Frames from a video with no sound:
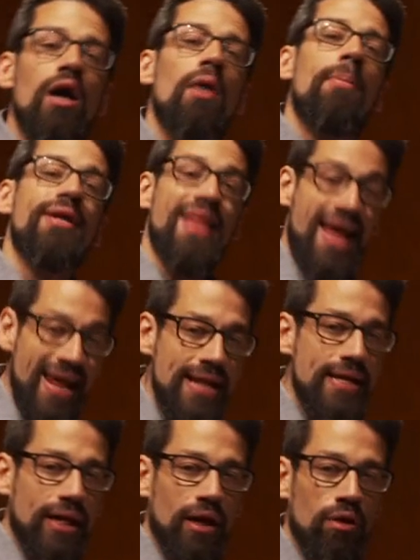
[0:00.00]
But the
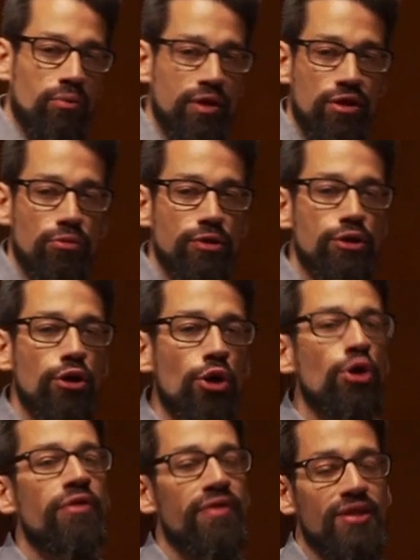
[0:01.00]
ending, with the
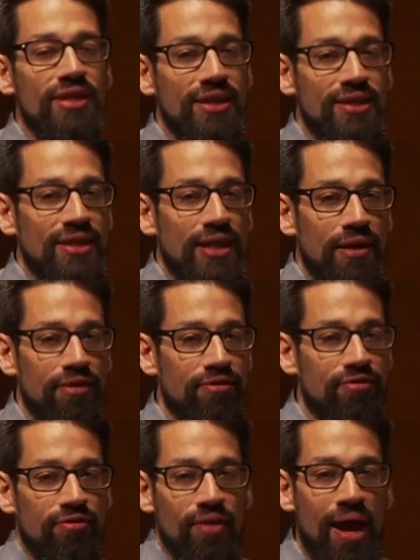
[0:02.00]
return of the
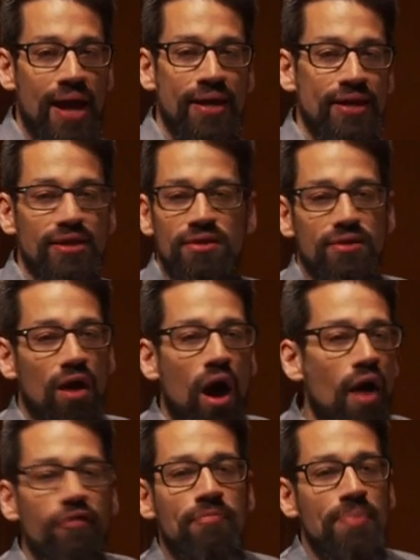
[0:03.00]
16ths and its
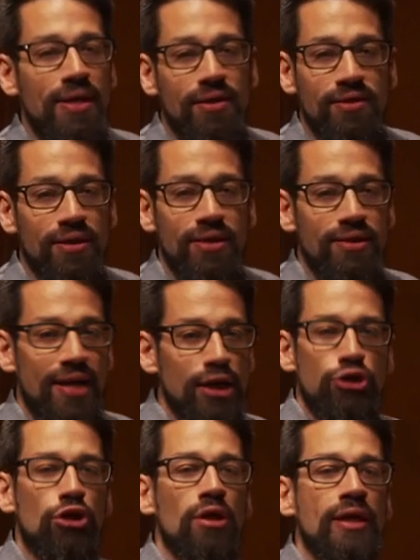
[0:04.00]
offbeat,
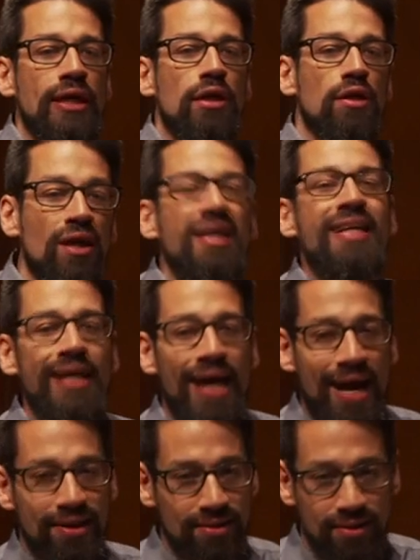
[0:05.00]
intentionally clunky
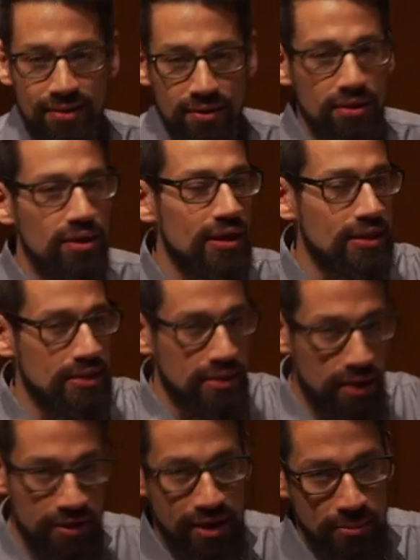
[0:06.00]
accents, is
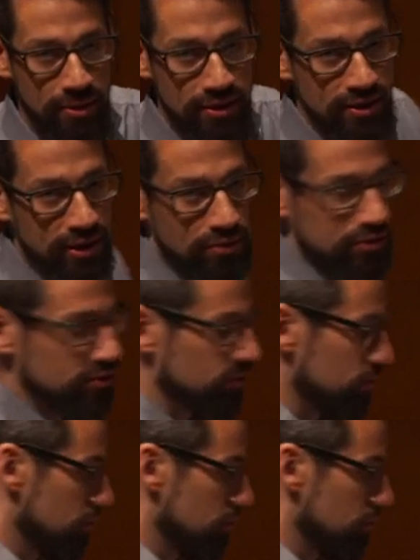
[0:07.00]
nothing but a scherzo.